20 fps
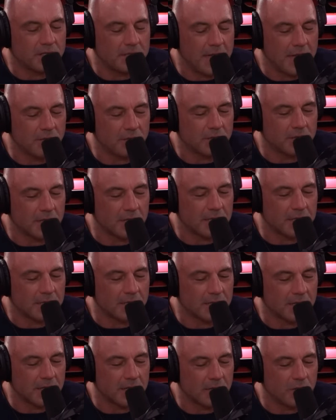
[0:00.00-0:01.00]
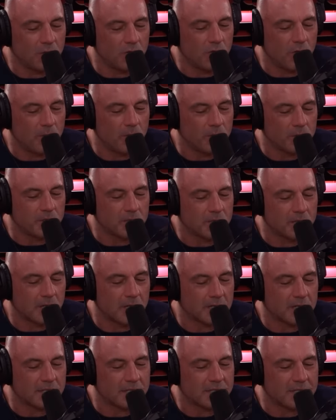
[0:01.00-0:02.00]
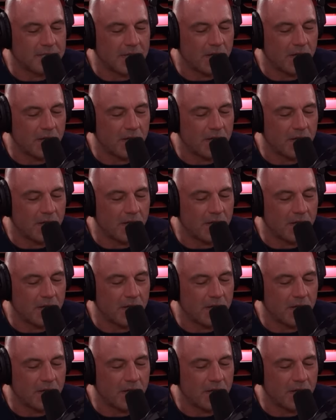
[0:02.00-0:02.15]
which revealed the dark truth about OPRAH's